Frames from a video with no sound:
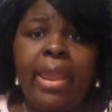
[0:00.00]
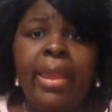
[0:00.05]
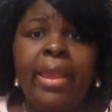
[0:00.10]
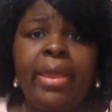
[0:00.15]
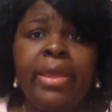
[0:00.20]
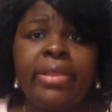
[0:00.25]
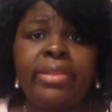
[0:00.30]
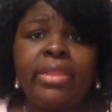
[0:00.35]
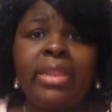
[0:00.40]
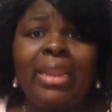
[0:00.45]

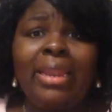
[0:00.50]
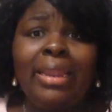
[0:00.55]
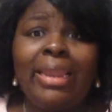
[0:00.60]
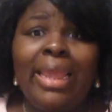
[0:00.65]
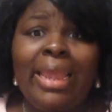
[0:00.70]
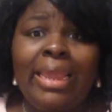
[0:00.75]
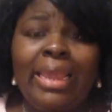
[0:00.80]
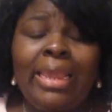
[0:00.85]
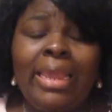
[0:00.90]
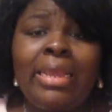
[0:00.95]
as
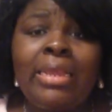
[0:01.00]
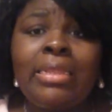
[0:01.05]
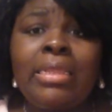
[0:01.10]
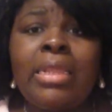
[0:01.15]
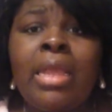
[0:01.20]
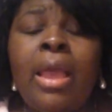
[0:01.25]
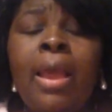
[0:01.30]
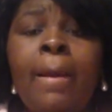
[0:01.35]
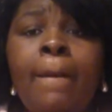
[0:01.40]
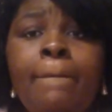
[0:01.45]

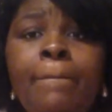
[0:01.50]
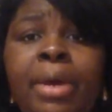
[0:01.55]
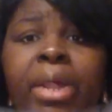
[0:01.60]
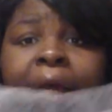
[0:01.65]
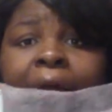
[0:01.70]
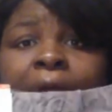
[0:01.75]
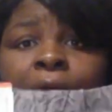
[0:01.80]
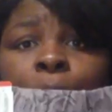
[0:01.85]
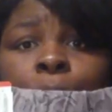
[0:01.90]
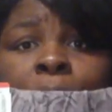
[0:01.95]
leggings,
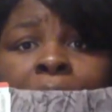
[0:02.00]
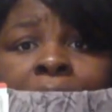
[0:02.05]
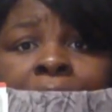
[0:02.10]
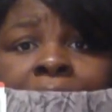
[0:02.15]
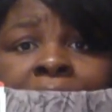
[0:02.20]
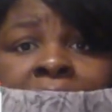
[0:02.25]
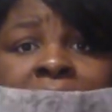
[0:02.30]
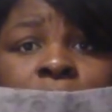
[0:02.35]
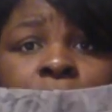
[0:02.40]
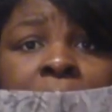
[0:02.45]
but I can wear
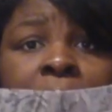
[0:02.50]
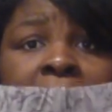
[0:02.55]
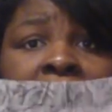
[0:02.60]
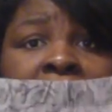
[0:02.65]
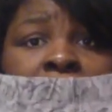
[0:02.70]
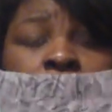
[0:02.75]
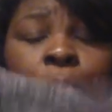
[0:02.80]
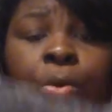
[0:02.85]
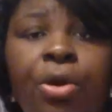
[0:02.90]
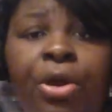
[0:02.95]
these when
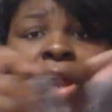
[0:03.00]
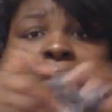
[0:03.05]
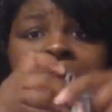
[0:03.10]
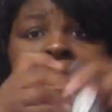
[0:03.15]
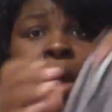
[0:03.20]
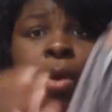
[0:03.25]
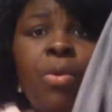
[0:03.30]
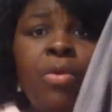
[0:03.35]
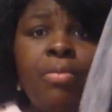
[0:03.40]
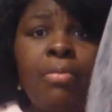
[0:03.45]
I am working
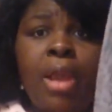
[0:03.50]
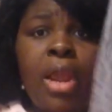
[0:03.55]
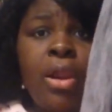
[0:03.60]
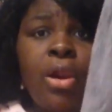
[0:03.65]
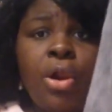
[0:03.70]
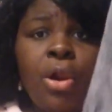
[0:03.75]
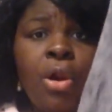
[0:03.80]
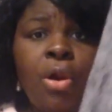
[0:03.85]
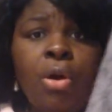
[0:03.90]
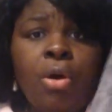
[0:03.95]
out with my
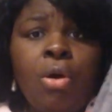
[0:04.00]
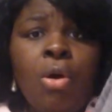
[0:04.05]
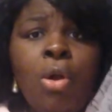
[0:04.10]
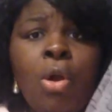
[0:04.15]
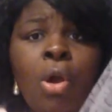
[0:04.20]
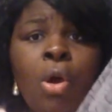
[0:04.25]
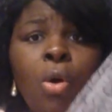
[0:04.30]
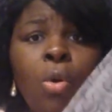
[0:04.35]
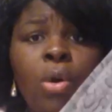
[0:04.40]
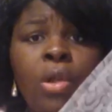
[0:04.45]
girl
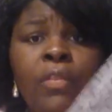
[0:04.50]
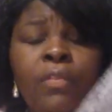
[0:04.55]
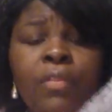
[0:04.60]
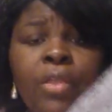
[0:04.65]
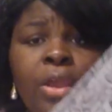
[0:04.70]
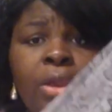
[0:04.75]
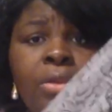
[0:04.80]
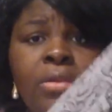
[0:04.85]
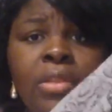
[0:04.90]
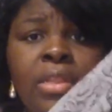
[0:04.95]
on
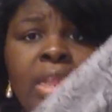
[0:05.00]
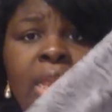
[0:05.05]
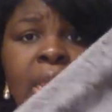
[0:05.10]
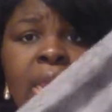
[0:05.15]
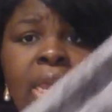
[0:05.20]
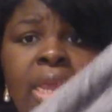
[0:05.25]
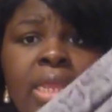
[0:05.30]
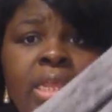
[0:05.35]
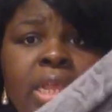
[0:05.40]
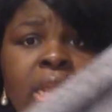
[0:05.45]

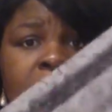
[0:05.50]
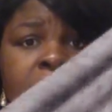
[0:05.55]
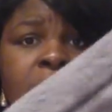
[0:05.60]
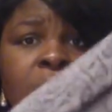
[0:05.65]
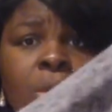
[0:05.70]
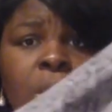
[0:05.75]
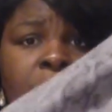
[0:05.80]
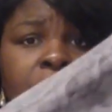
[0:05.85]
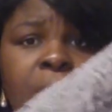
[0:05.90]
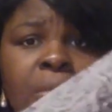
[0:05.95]
Thursdays.
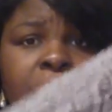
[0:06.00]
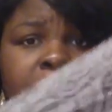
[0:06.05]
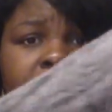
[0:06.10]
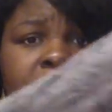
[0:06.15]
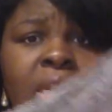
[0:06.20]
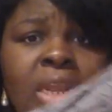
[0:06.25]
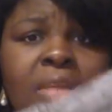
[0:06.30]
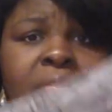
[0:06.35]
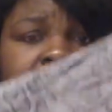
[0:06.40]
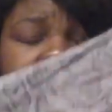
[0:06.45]
So I really,
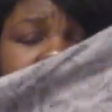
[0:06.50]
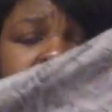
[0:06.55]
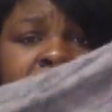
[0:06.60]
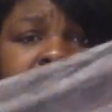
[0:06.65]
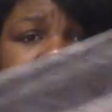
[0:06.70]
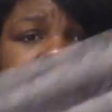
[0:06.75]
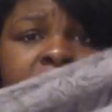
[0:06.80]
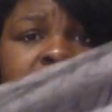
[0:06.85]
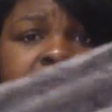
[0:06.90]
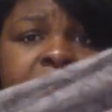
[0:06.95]
really love them. I
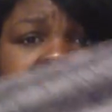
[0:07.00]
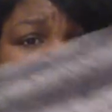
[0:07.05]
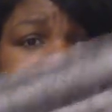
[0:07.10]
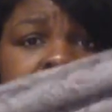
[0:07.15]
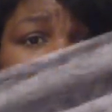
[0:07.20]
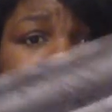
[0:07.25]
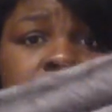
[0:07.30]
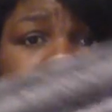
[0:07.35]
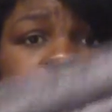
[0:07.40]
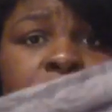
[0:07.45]
love the fact
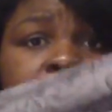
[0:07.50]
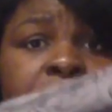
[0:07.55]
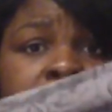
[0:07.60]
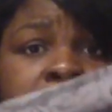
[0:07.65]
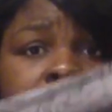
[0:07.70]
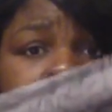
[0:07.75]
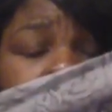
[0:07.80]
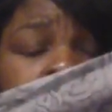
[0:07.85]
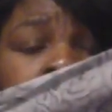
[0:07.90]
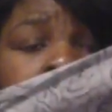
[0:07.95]
that they're
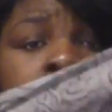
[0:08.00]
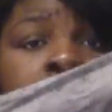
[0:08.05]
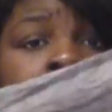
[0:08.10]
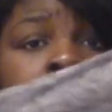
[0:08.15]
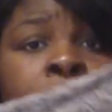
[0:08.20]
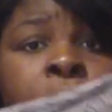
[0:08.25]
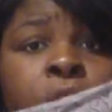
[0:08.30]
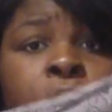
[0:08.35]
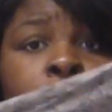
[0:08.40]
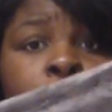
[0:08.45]
scratchy,
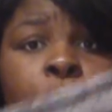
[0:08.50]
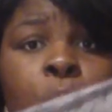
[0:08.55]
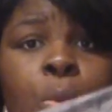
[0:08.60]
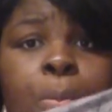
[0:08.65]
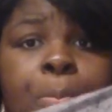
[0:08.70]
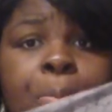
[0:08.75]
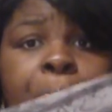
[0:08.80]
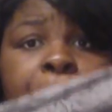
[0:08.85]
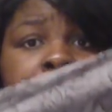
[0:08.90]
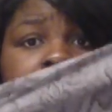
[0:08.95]

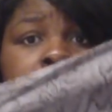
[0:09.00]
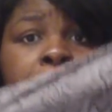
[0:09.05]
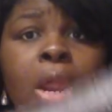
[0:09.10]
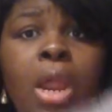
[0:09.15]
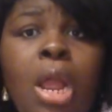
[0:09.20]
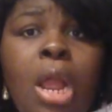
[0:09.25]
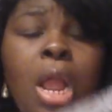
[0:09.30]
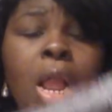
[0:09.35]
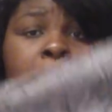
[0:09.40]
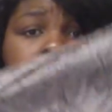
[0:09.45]
super
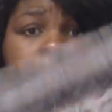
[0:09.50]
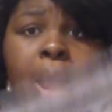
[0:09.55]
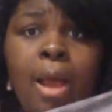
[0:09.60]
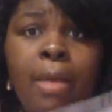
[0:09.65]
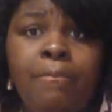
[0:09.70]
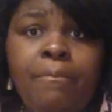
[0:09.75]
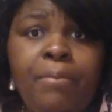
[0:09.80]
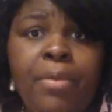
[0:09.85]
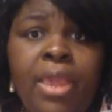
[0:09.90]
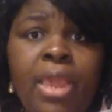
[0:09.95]

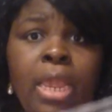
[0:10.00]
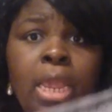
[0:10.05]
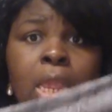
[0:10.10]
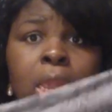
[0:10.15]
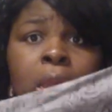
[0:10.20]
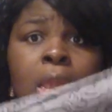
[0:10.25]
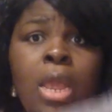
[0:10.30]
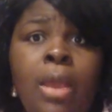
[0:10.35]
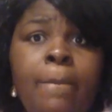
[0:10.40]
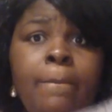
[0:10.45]
comfy
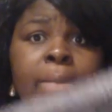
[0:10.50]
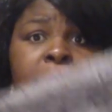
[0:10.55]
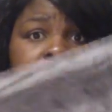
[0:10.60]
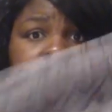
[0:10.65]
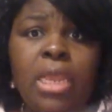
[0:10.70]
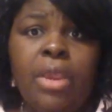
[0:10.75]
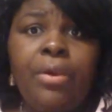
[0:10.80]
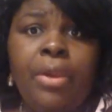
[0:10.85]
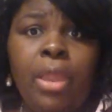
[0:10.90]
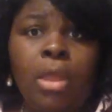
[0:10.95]

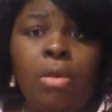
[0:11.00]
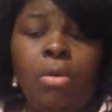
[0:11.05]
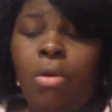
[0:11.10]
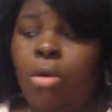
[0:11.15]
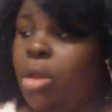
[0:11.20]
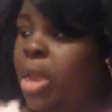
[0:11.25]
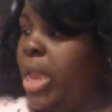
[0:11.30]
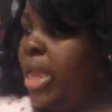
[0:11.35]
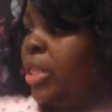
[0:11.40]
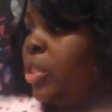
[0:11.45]
material.
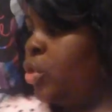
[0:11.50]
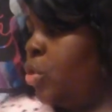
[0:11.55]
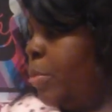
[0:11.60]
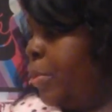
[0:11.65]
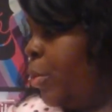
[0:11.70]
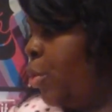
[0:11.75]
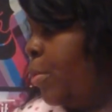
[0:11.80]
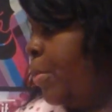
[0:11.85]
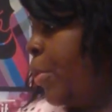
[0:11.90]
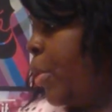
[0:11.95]
Okay,
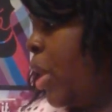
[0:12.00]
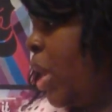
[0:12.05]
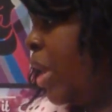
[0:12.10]
super duper